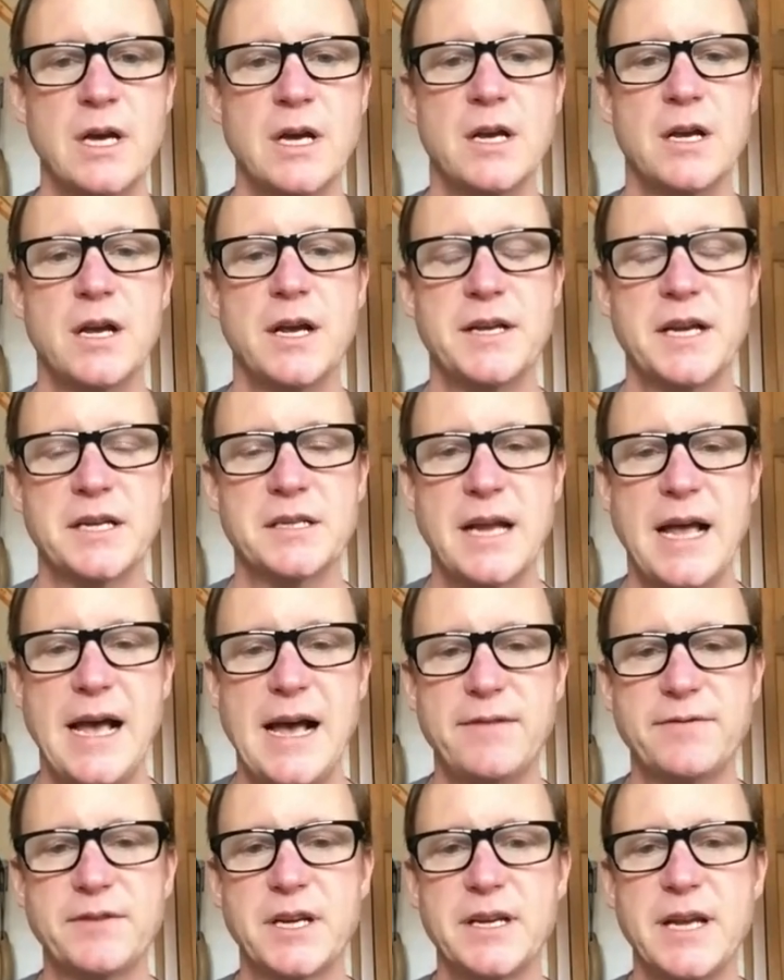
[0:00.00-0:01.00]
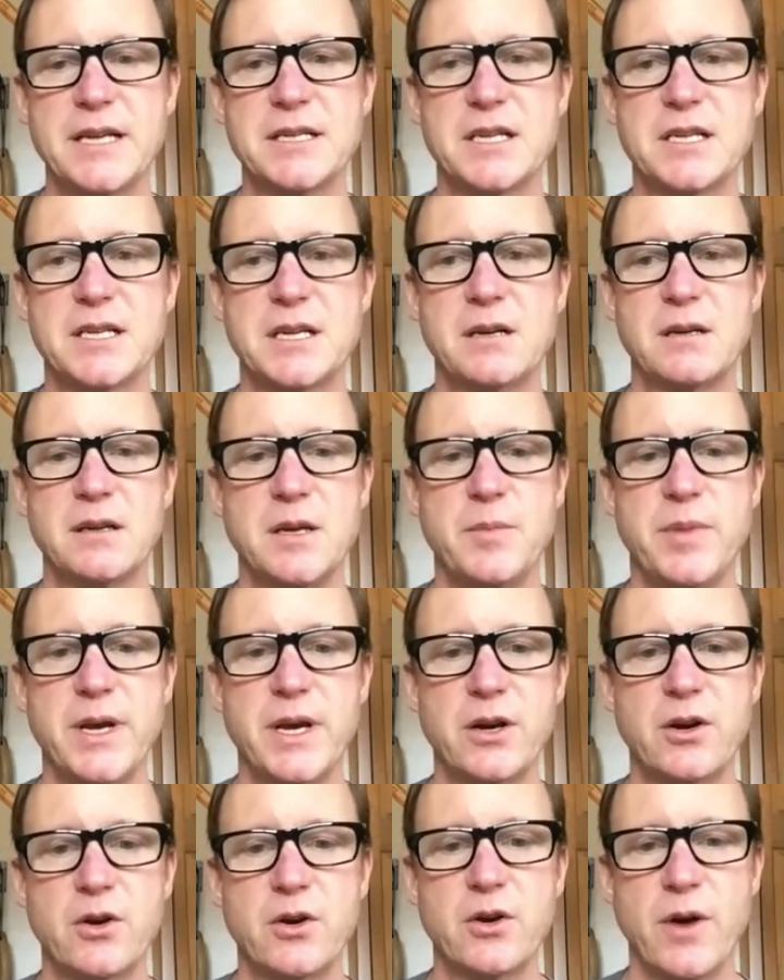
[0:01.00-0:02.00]
It doesn't have to necessarily be a
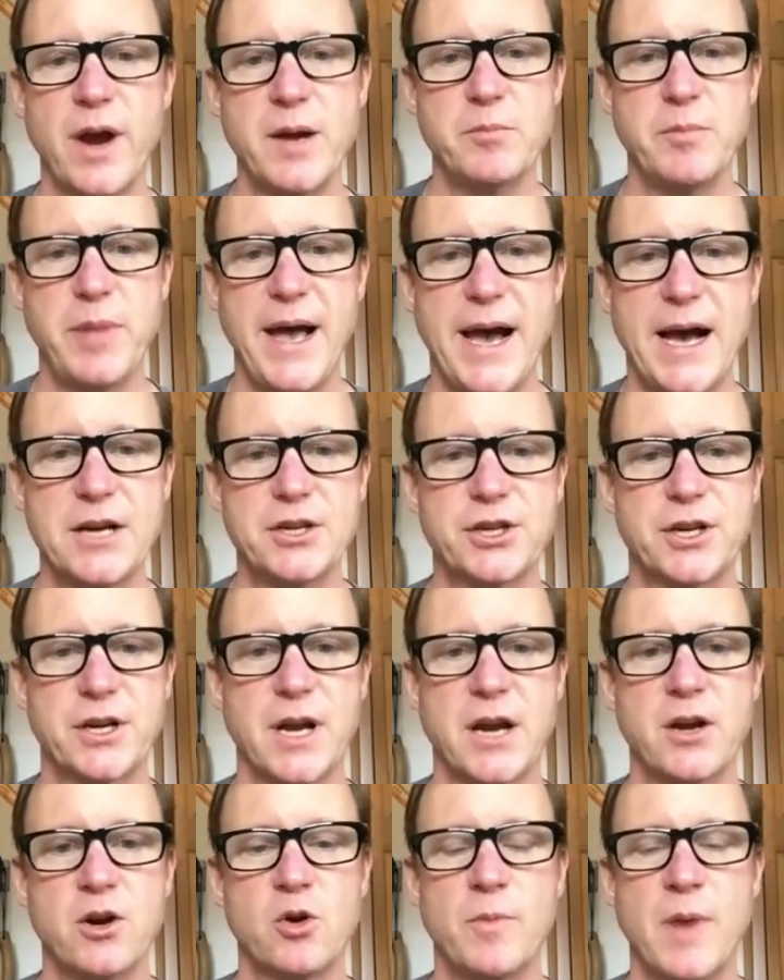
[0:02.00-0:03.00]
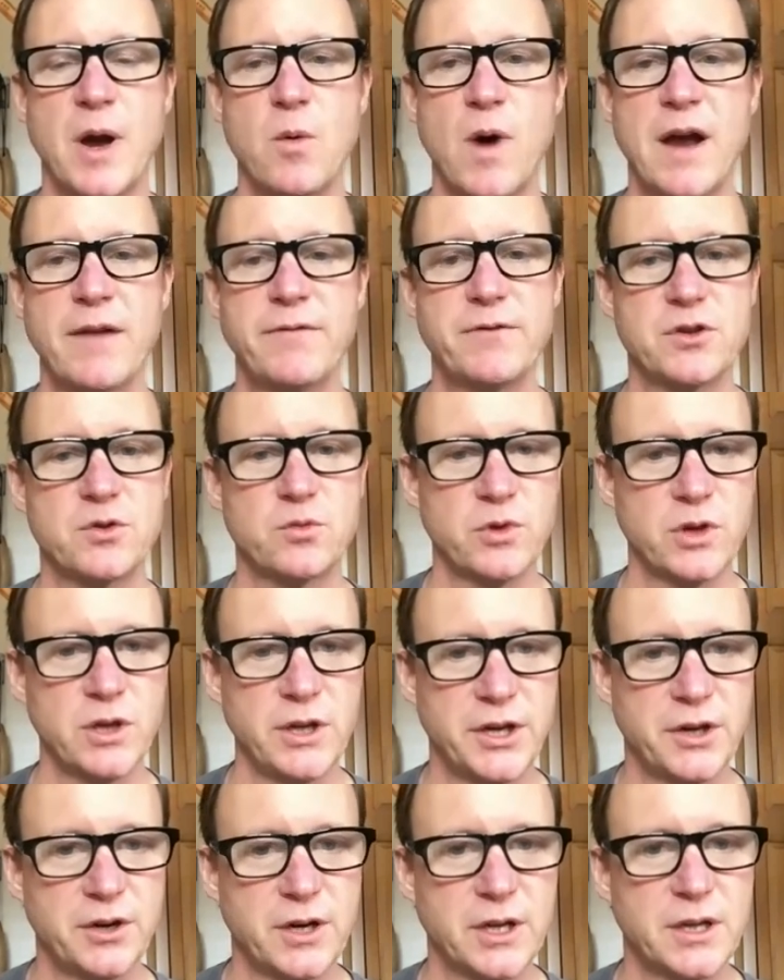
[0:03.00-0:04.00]
great passion. I know my wife is really
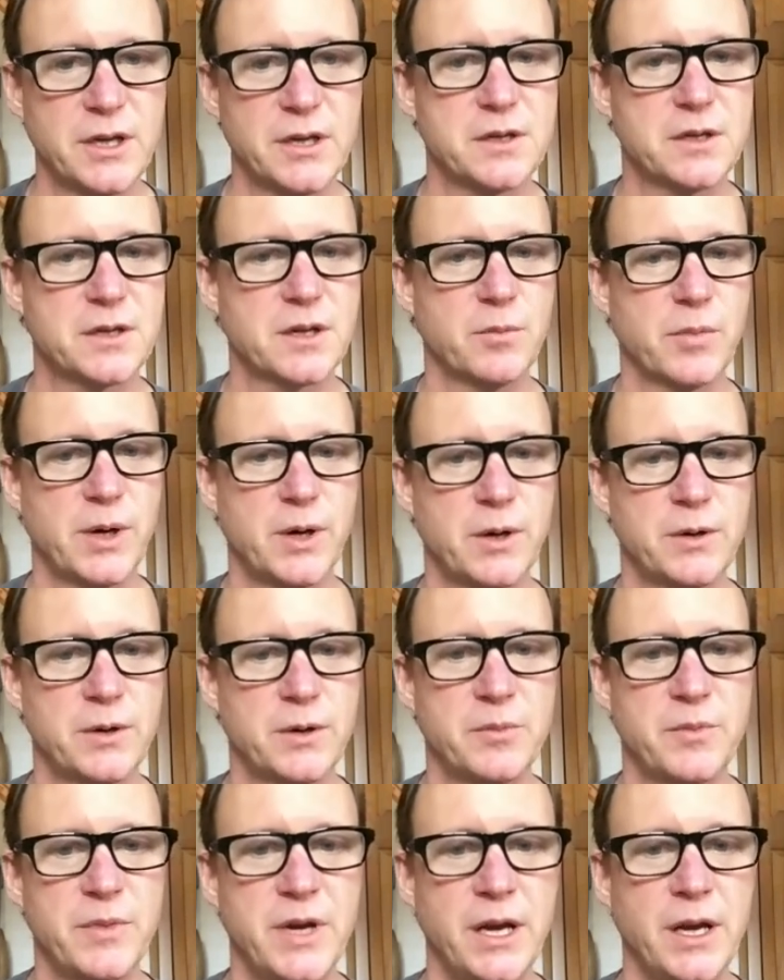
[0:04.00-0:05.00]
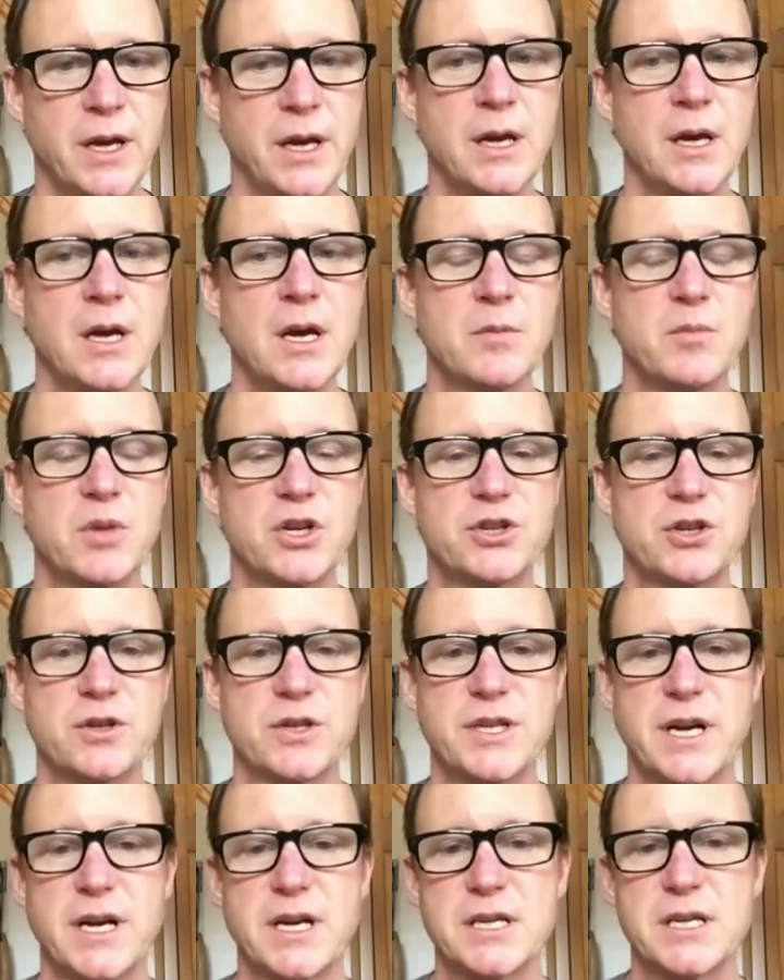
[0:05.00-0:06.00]
good at this compared to me, but she'll
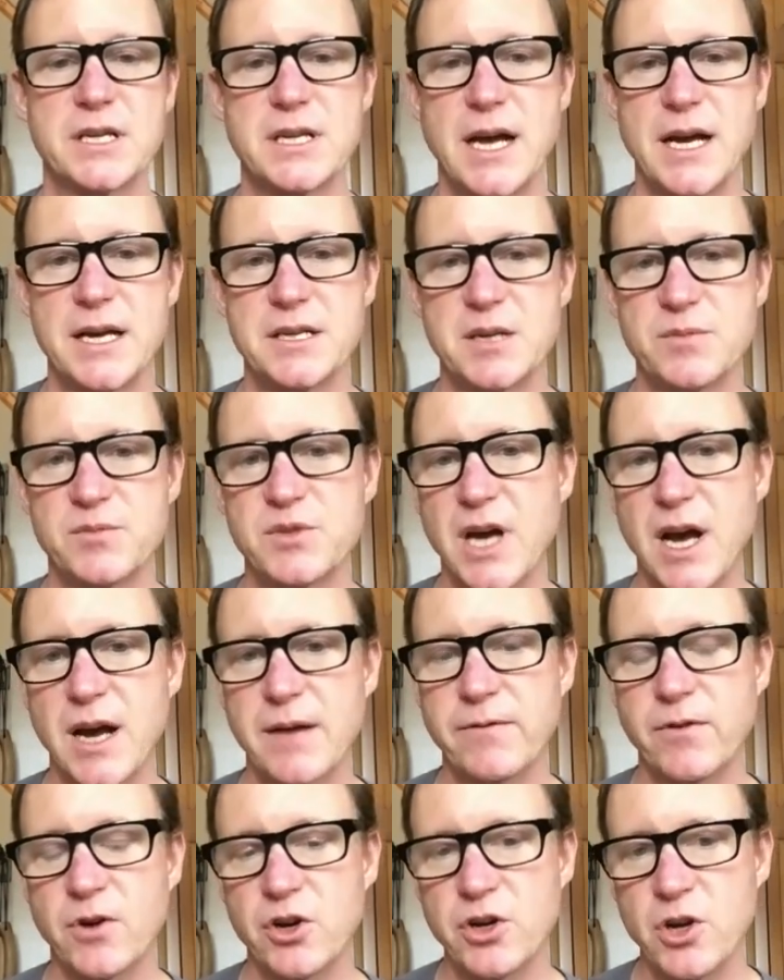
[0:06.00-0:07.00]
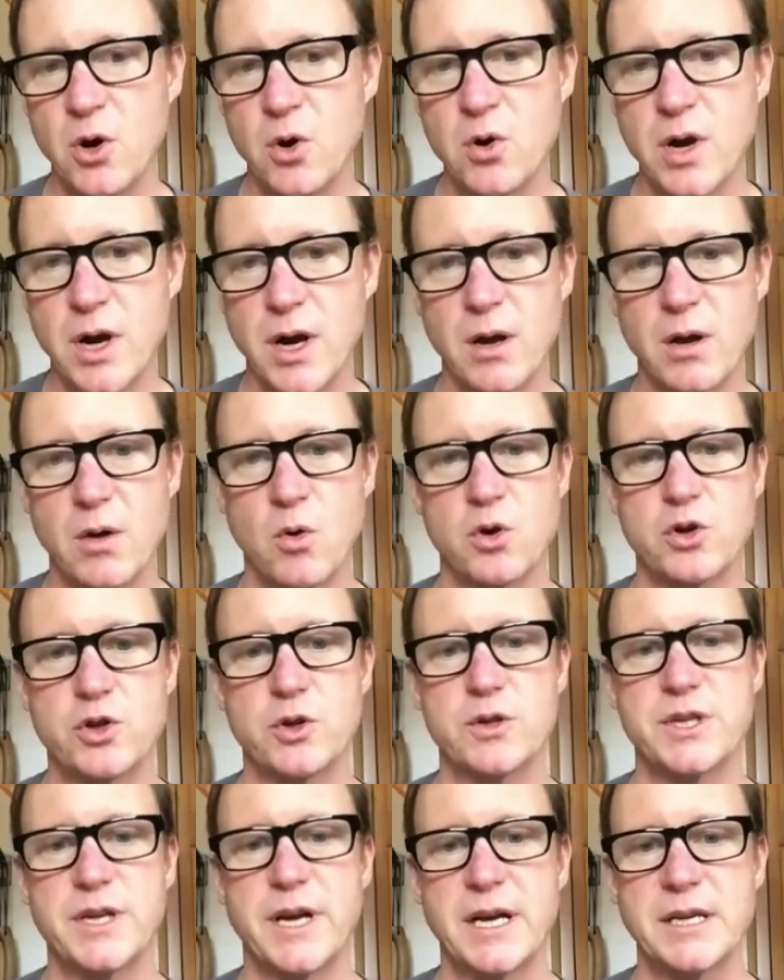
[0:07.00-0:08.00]
set aside some time for yoga, or she'll
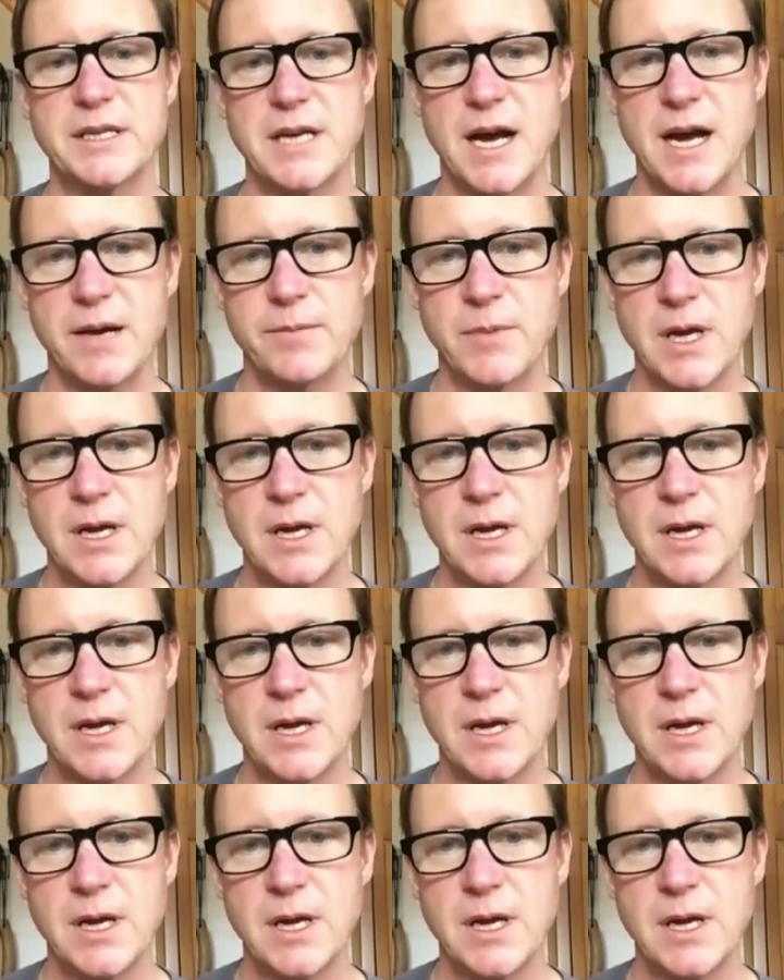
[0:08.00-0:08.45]
set aside